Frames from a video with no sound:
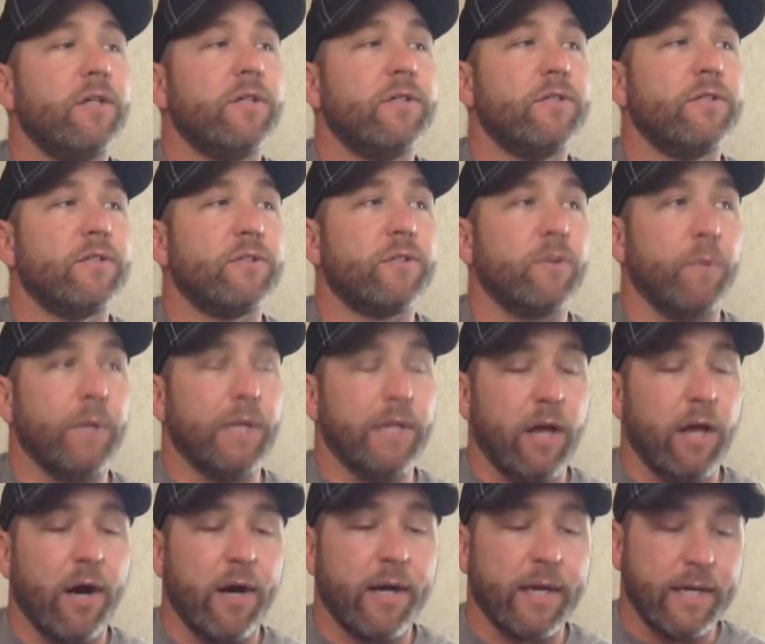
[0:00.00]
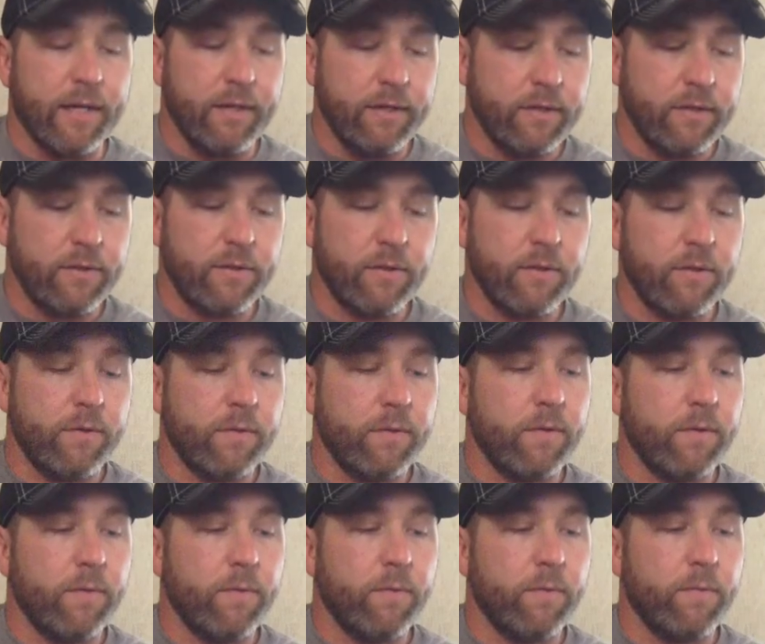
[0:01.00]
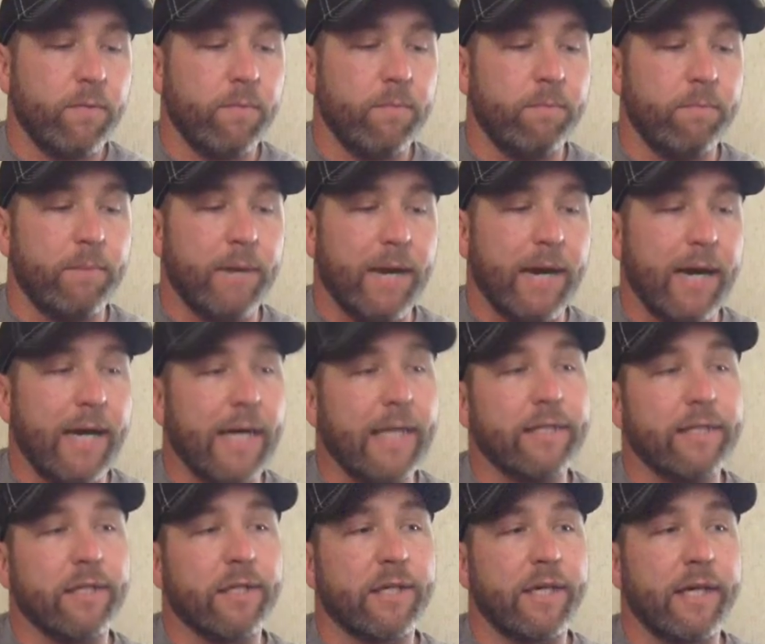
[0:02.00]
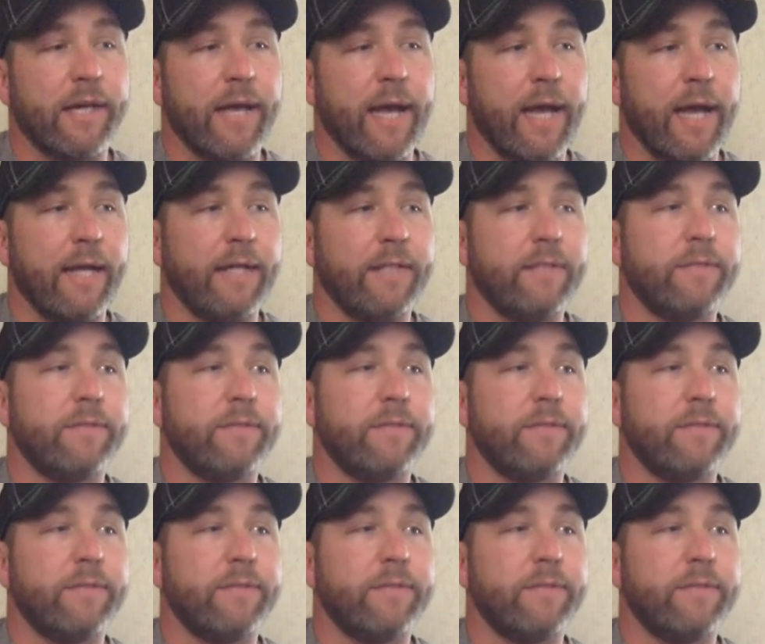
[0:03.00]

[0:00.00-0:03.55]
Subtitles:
So we log it by looking at